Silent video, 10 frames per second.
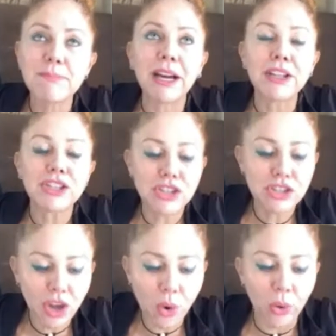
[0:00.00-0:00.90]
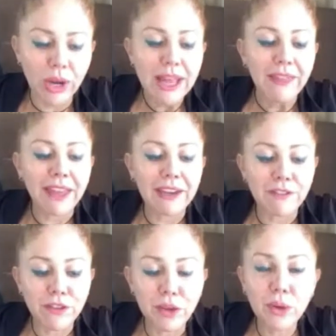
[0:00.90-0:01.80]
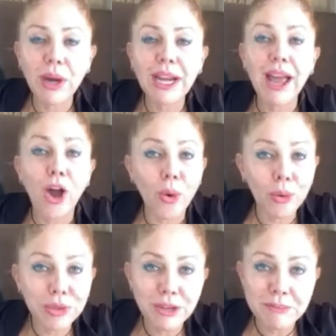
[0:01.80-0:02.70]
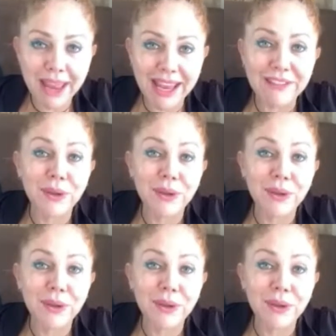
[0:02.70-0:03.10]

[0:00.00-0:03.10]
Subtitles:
but just know that if you want to own your man,